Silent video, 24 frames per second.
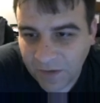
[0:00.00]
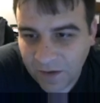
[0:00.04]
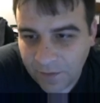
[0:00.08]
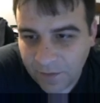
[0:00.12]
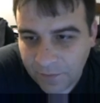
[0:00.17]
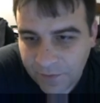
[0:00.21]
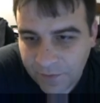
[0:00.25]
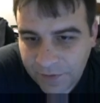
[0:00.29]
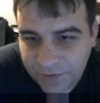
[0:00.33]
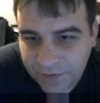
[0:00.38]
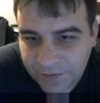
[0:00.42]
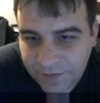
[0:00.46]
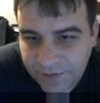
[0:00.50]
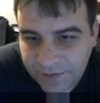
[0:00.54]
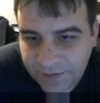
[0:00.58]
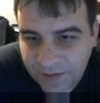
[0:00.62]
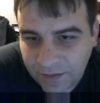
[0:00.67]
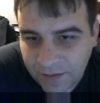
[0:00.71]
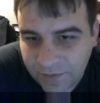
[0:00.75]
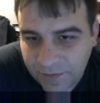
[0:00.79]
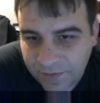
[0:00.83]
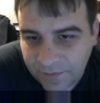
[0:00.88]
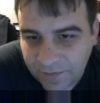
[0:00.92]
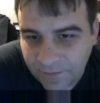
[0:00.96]
Reduces
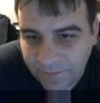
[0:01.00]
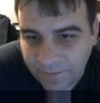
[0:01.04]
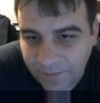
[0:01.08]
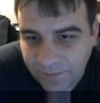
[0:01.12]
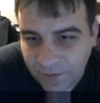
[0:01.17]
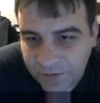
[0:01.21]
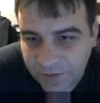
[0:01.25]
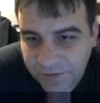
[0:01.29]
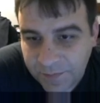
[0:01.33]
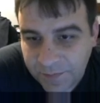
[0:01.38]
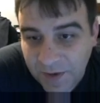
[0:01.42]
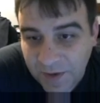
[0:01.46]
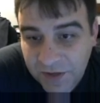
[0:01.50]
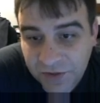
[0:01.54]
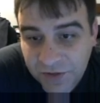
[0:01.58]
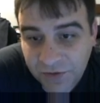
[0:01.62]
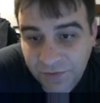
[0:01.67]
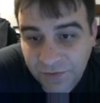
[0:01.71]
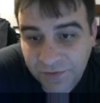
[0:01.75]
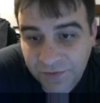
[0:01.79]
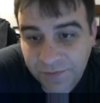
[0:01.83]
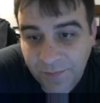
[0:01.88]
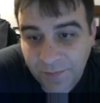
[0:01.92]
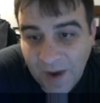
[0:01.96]
damage from foe
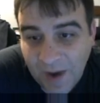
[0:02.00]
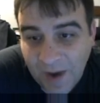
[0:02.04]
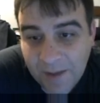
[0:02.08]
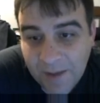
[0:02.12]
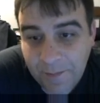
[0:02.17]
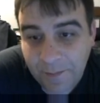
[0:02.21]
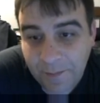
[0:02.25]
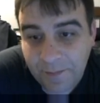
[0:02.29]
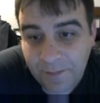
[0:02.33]
specials by